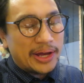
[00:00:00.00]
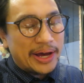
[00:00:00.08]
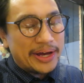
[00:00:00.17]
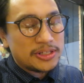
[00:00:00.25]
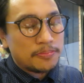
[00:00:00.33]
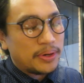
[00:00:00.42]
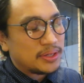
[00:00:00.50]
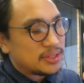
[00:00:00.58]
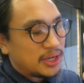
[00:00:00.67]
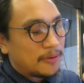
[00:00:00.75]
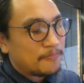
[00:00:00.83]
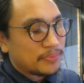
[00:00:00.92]
guys, but
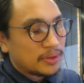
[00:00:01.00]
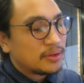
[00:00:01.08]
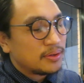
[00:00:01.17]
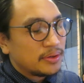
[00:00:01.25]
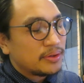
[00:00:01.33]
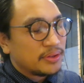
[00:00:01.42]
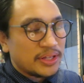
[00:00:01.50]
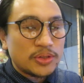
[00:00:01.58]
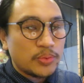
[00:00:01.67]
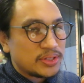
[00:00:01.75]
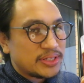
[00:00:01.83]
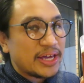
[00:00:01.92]

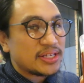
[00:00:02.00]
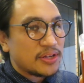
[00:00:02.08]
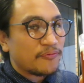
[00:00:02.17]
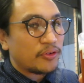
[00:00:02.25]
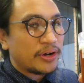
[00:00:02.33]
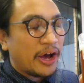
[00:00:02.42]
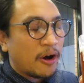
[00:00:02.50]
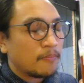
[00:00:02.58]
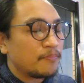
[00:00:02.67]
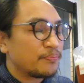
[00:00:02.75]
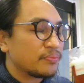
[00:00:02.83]
this one takes it for now.